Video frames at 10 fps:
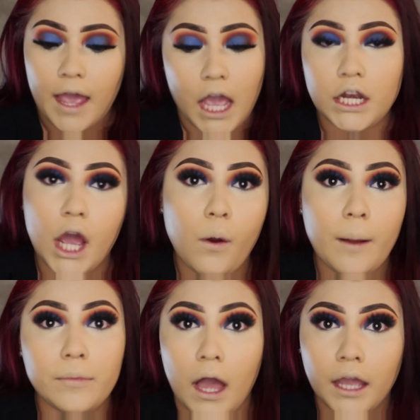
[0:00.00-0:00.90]
I know
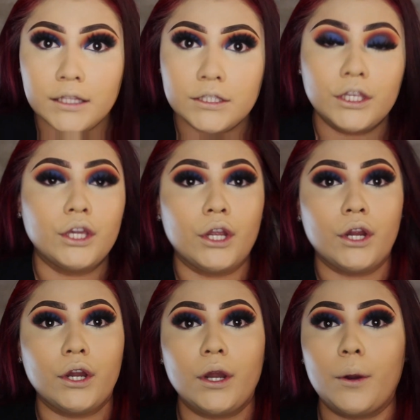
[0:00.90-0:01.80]
I'm not
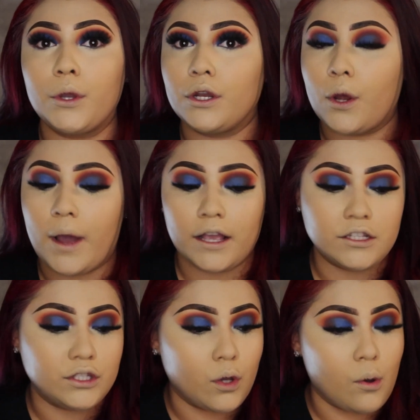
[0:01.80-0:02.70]
insecure, you know, I could
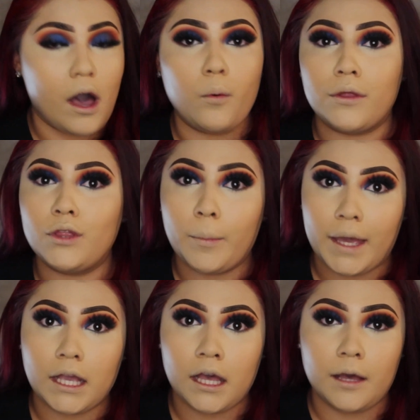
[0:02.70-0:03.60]
still go out with no
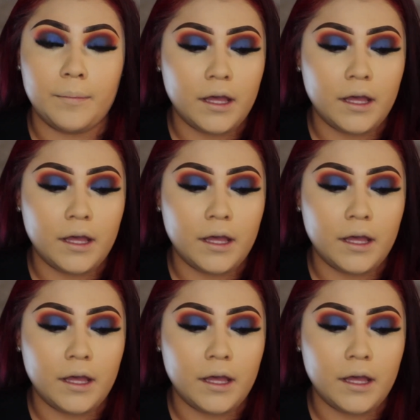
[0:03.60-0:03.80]
makeup.